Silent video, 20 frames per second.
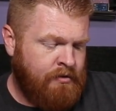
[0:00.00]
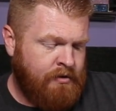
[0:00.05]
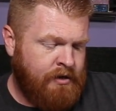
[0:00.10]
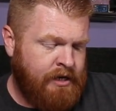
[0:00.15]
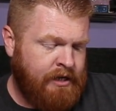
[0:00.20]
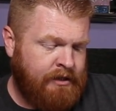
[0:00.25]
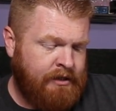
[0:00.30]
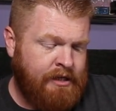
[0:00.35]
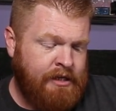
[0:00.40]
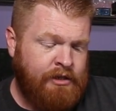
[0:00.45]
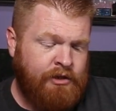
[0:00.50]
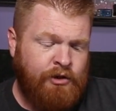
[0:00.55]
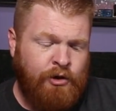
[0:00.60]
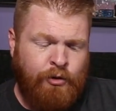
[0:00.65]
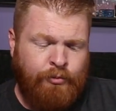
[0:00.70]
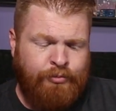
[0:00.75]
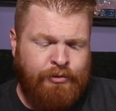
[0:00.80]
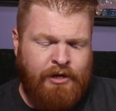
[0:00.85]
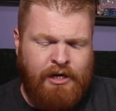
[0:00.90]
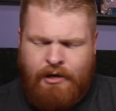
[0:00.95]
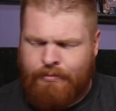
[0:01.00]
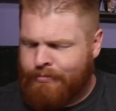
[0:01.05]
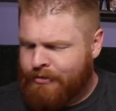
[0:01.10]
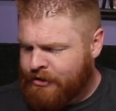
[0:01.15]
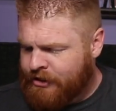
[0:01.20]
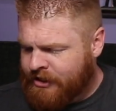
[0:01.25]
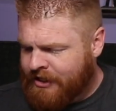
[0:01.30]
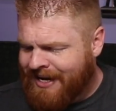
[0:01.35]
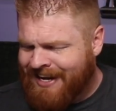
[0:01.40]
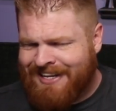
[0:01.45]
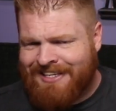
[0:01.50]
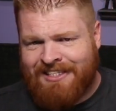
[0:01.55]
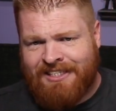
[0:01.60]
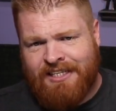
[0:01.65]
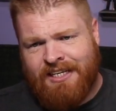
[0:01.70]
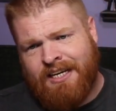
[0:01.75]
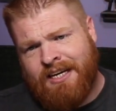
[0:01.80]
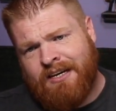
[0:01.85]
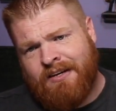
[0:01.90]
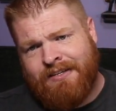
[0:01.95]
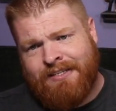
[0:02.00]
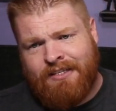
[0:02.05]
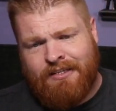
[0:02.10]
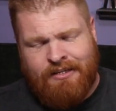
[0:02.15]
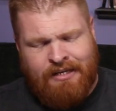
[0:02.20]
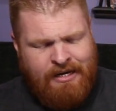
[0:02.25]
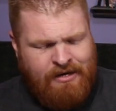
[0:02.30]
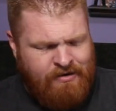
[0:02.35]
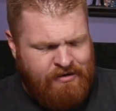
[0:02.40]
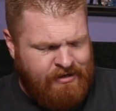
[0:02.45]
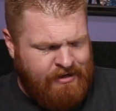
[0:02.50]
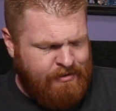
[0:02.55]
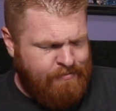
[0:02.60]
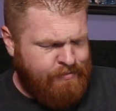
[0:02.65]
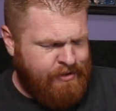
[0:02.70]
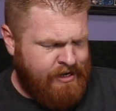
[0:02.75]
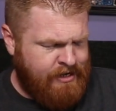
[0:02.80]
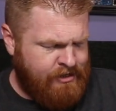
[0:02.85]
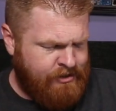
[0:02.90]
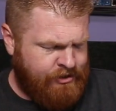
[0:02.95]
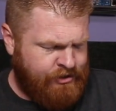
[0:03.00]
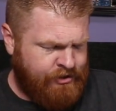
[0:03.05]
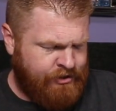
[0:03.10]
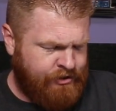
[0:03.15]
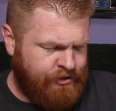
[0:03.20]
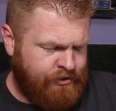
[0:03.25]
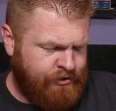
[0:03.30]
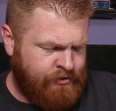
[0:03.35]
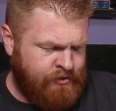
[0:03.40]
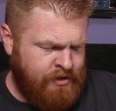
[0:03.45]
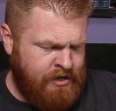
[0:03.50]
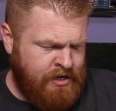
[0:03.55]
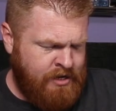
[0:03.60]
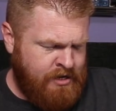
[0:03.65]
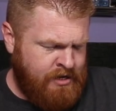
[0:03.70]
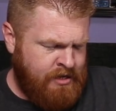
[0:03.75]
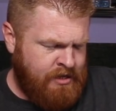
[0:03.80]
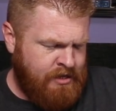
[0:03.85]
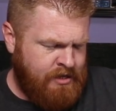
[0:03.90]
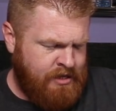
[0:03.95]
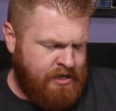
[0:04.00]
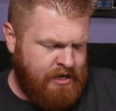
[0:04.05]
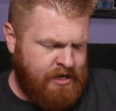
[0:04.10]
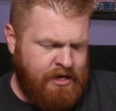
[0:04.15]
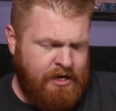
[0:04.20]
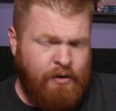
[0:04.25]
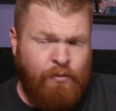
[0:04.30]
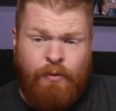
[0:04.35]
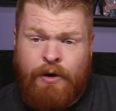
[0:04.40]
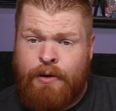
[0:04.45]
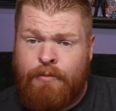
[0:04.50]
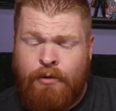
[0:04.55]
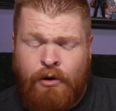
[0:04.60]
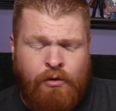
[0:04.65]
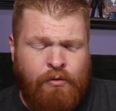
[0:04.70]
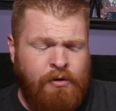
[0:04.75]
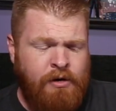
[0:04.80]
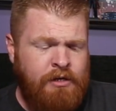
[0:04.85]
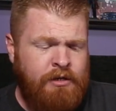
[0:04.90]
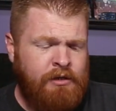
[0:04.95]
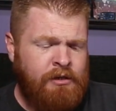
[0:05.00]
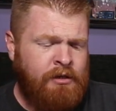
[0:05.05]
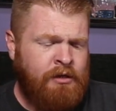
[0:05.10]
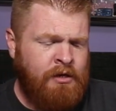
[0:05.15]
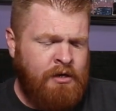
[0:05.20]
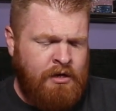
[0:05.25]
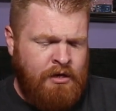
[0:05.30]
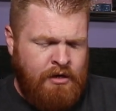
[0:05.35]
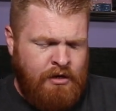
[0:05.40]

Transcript: Get this opened up and just kind of see how it compares to the WEMO ones.